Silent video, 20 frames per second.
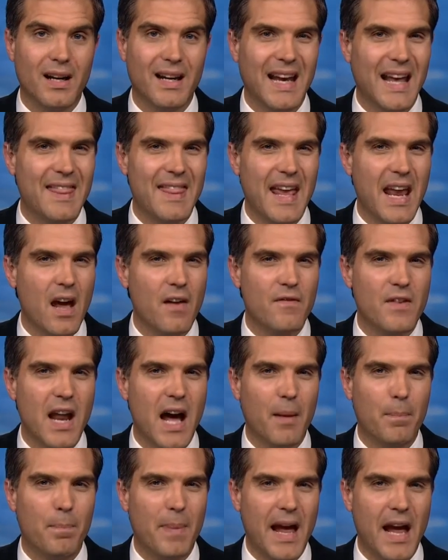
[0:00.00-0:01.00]
Again, they have
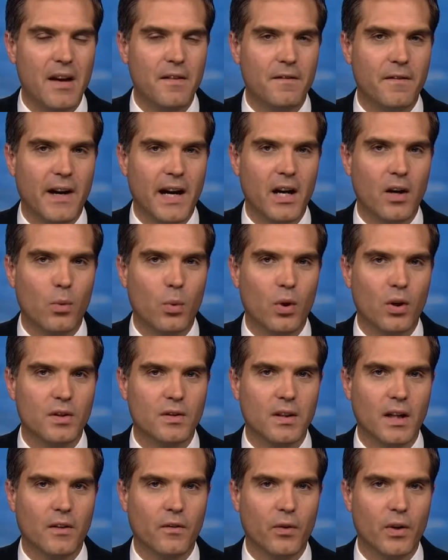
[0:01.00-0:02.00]
not banned fireworks, like,